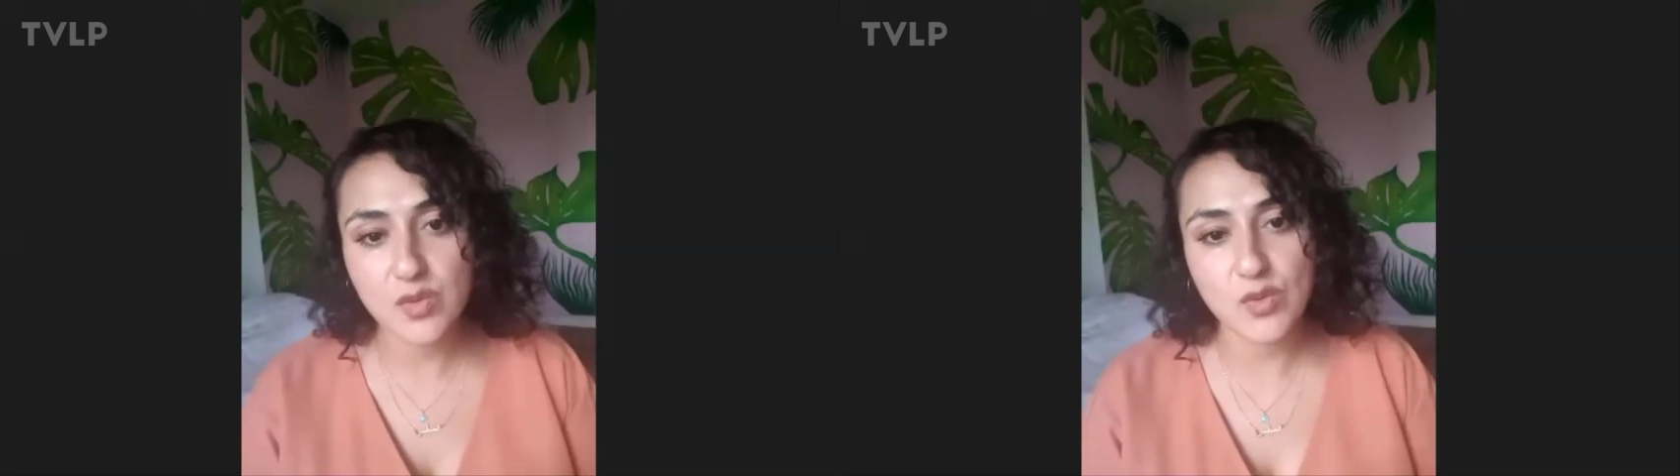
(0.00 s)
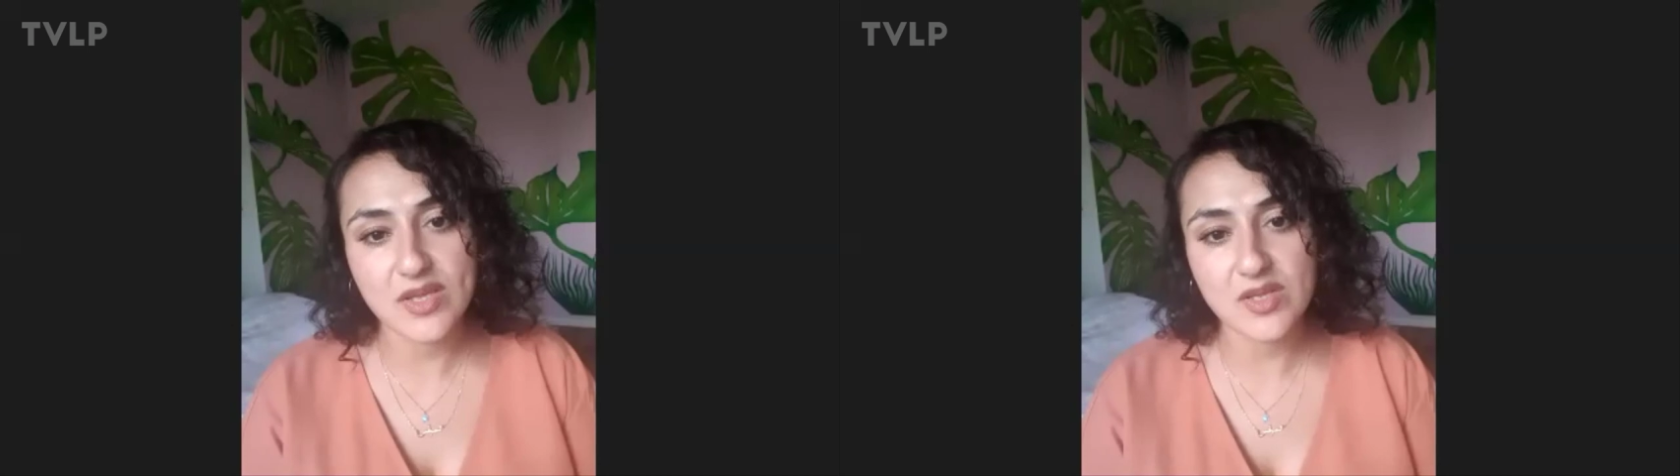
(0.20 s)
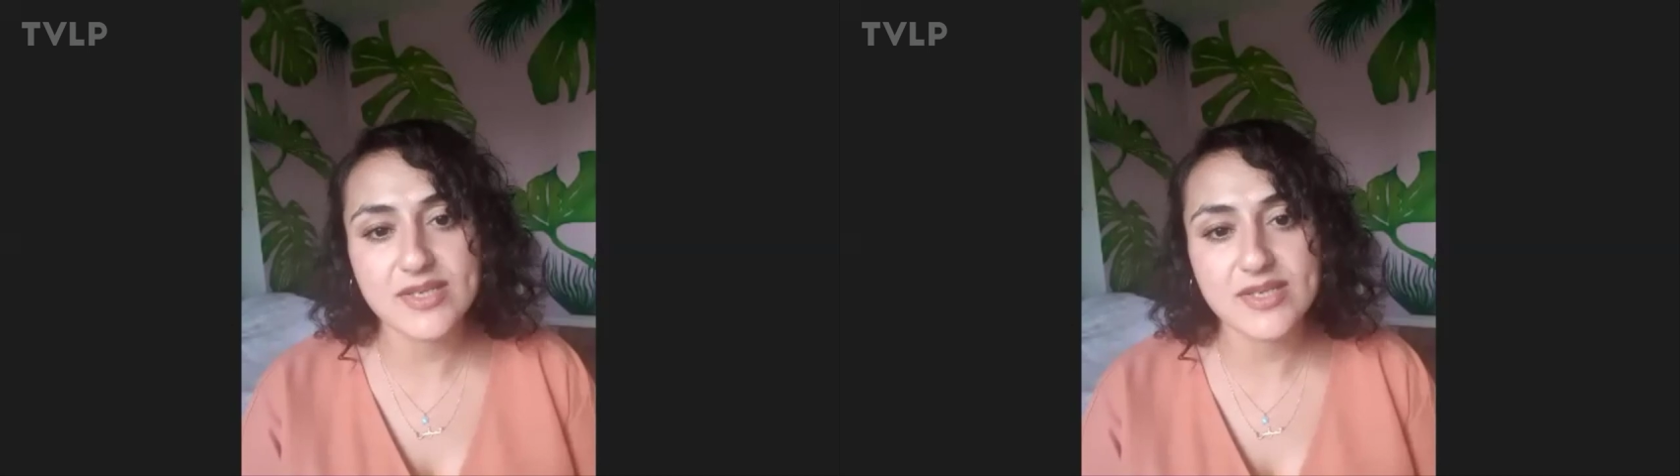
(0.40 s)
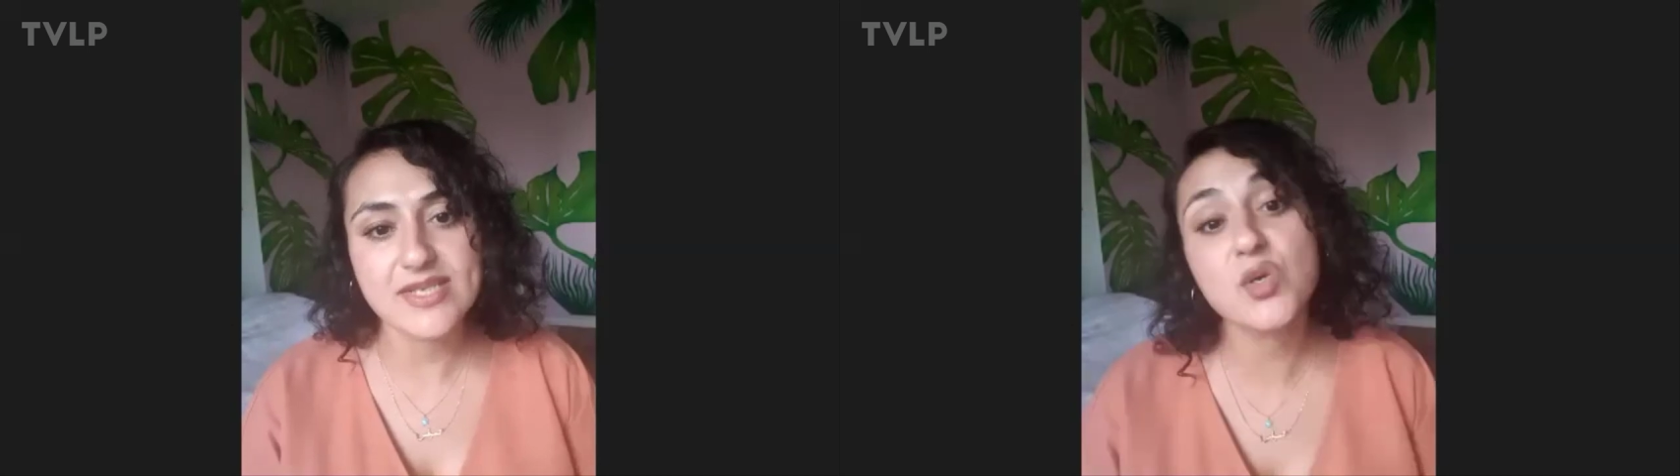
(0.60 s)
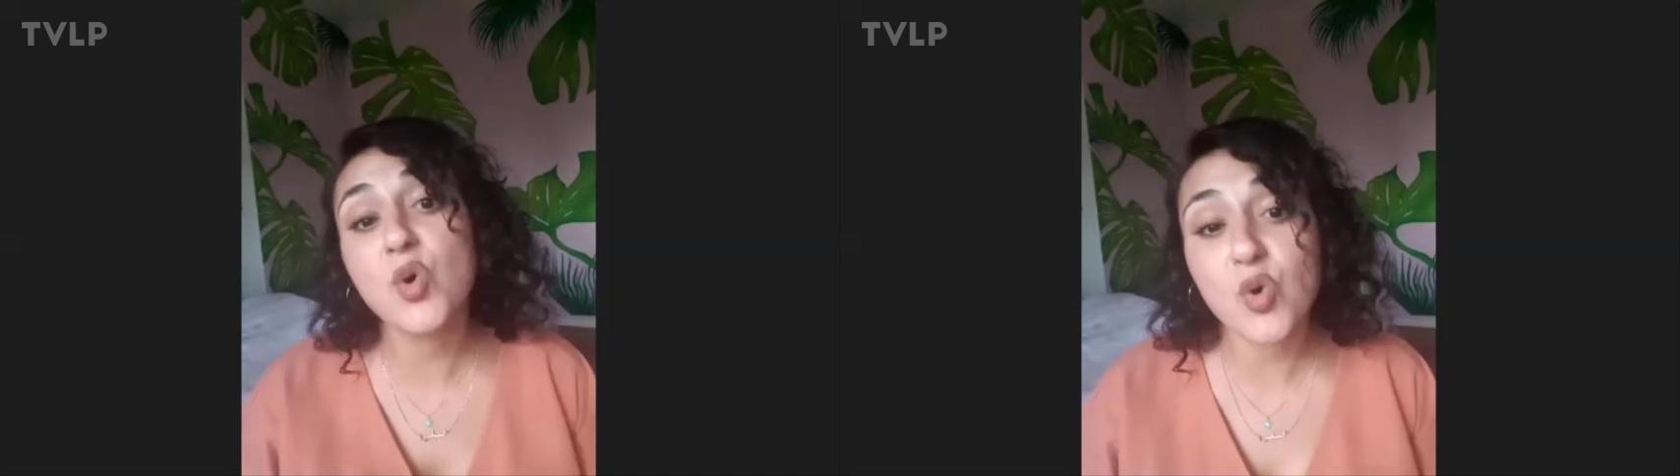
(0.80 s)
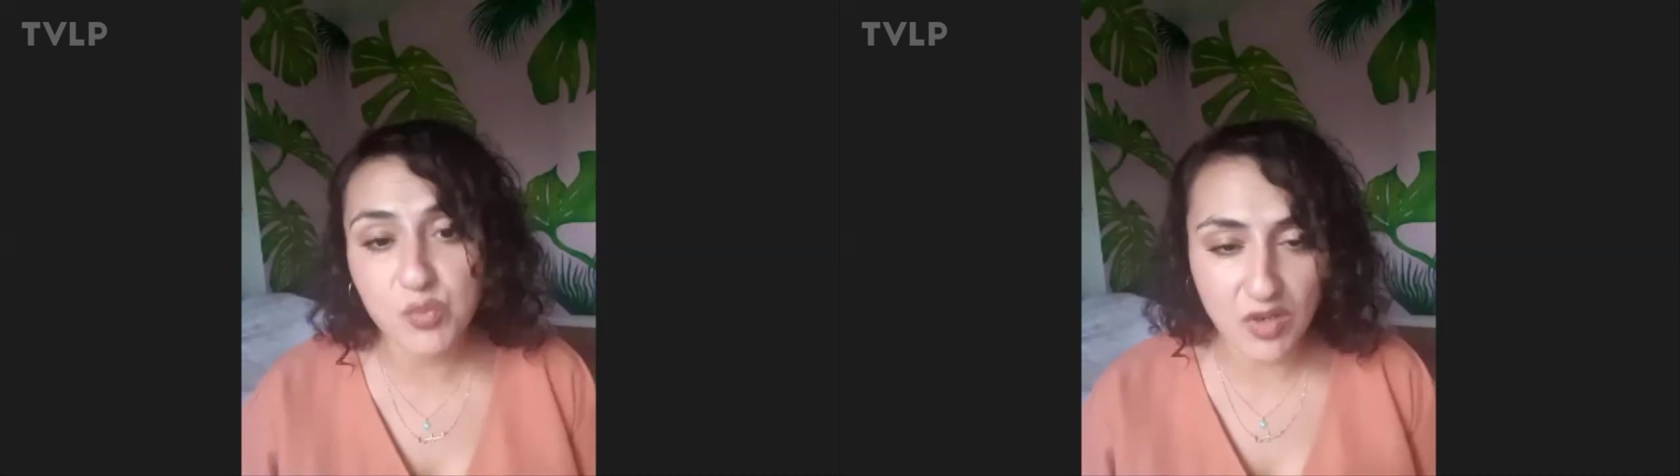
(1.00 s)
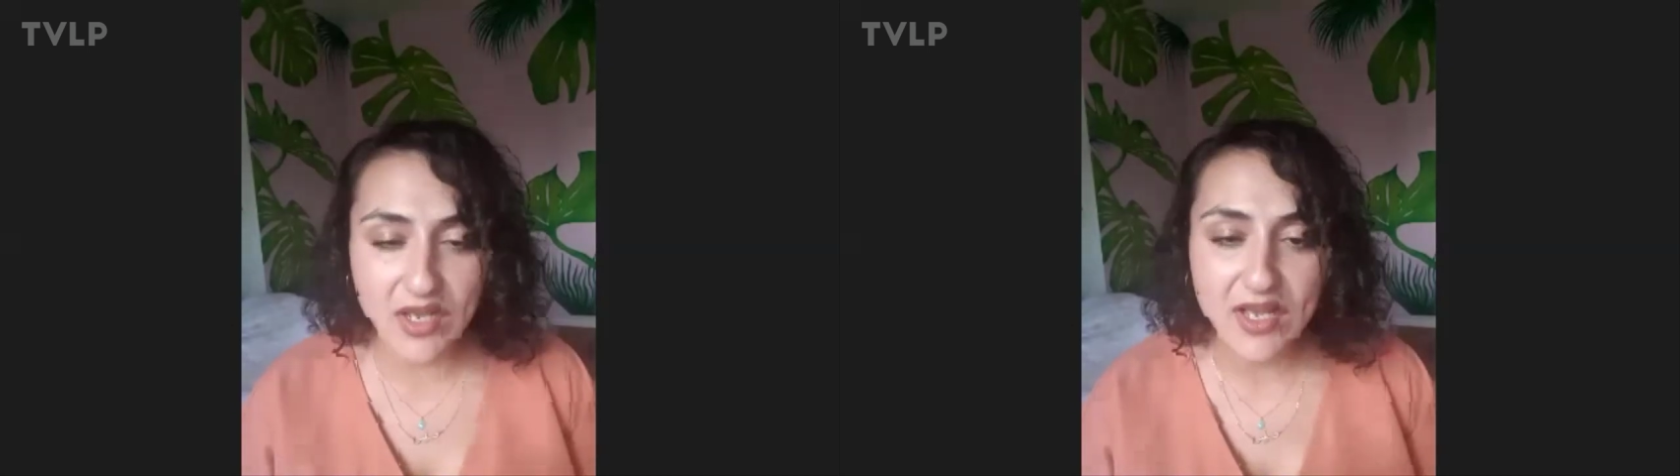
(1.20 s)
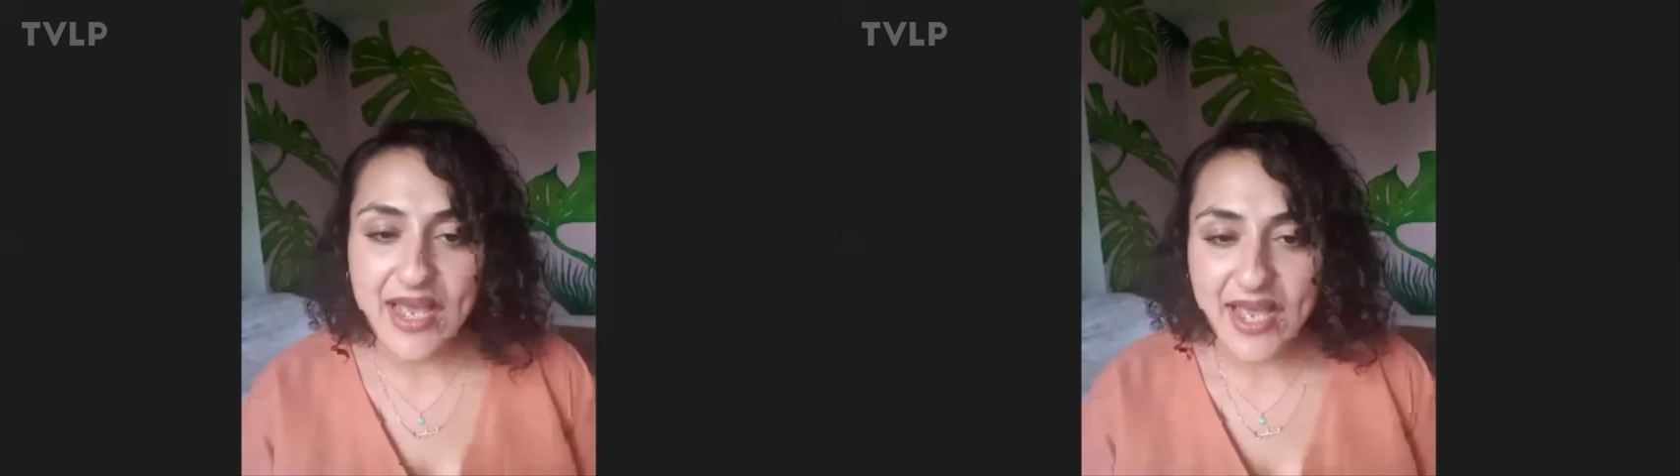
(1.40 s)
whether it's corporate,
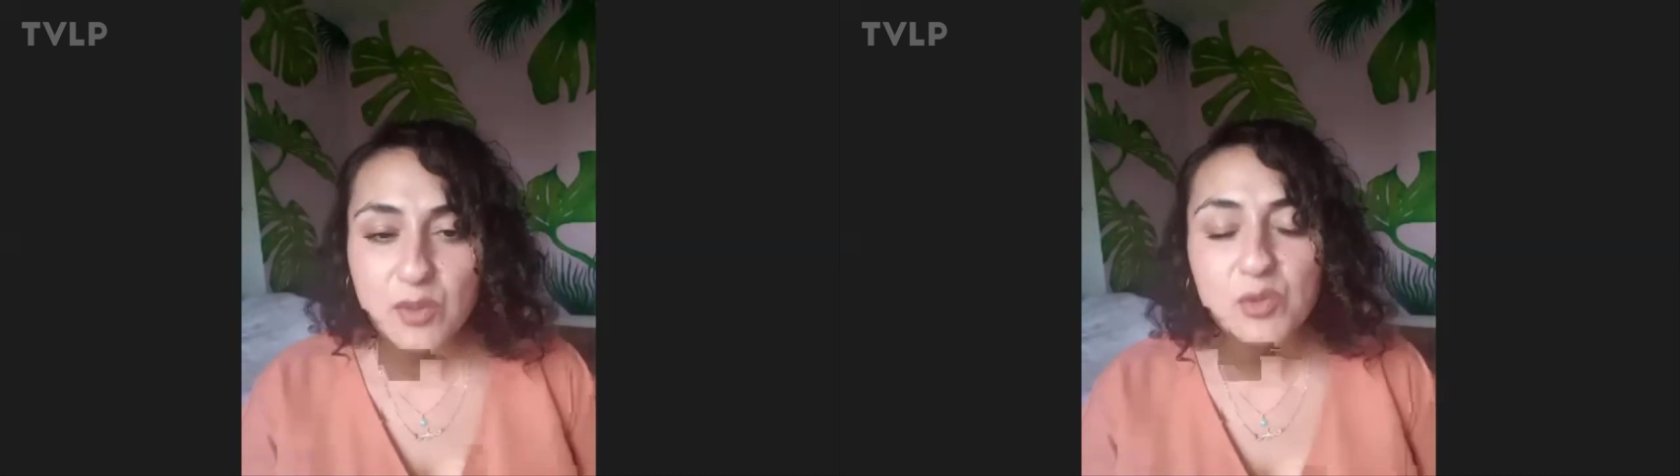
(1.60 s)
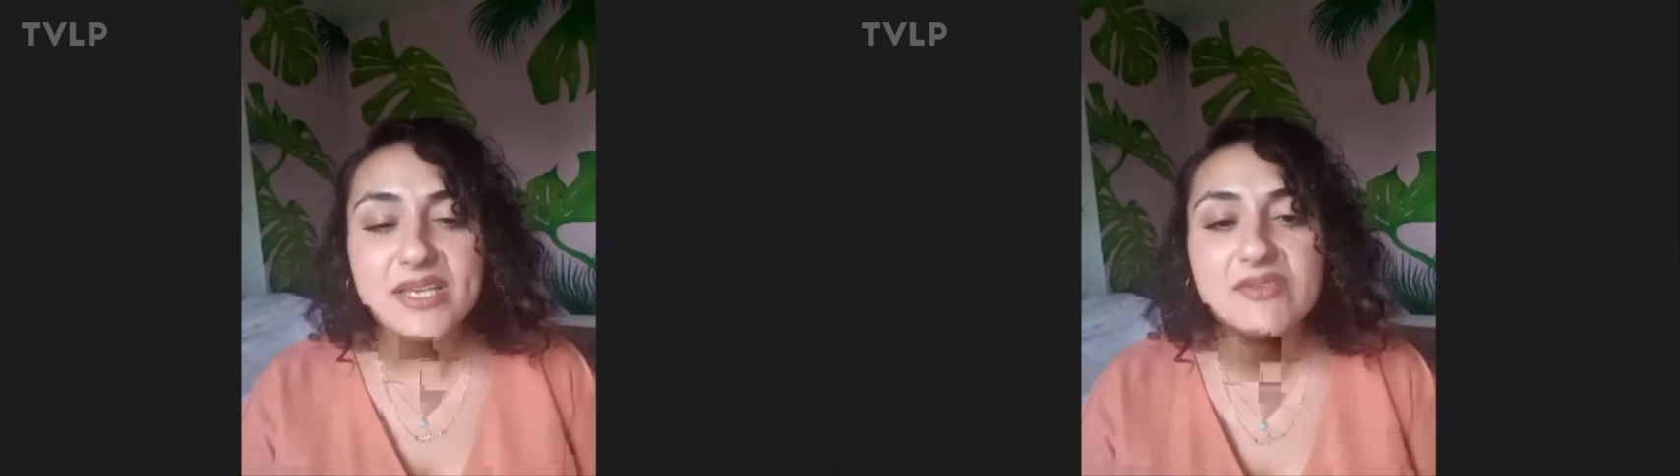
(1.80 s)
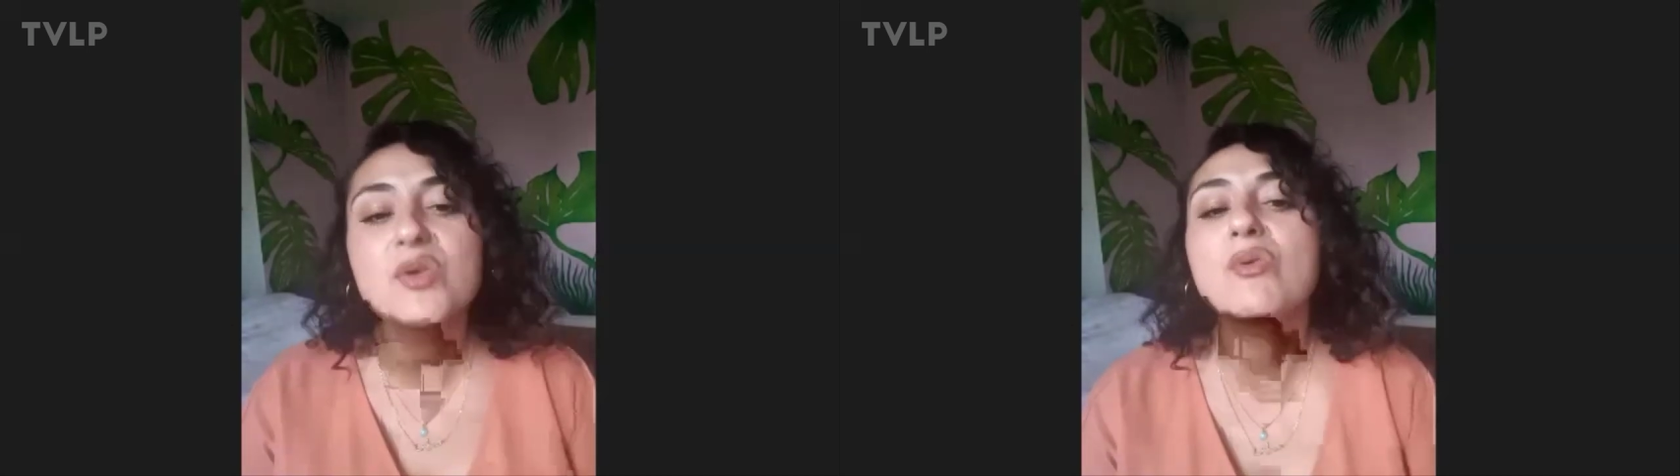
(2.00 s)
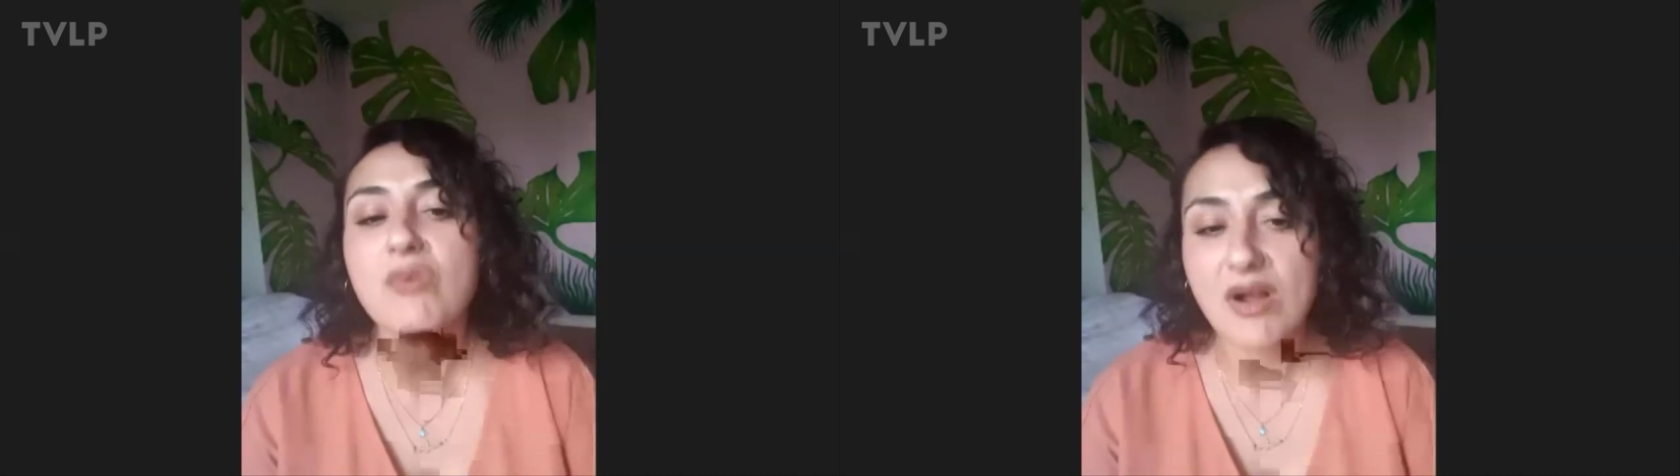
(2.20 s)
it will give you a rough